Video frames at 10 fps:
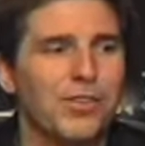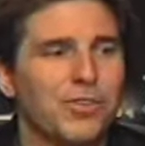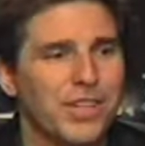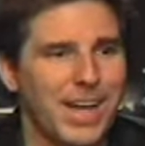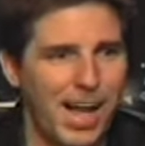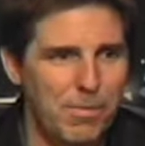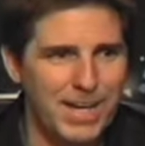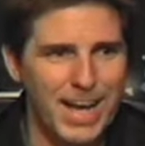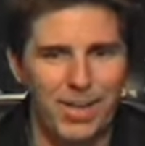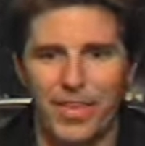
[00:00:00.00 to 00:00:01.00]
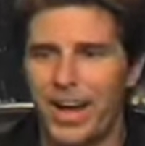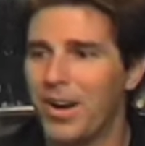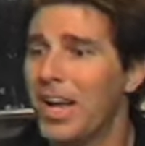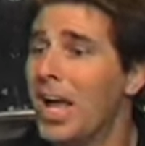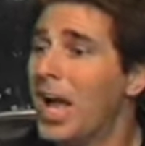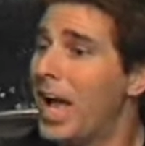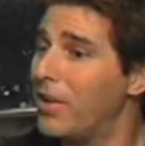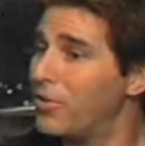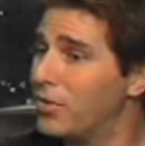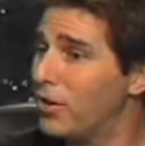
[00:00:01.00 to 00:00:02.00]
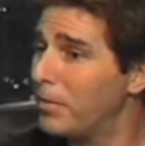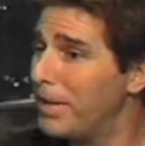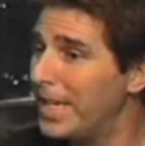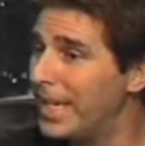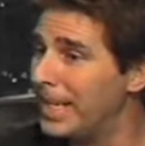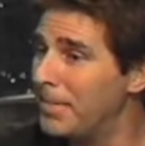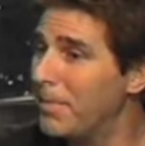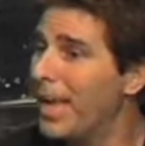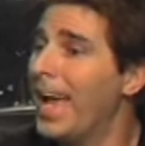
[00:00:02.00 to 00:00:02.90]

and she got me down there, and she took me in.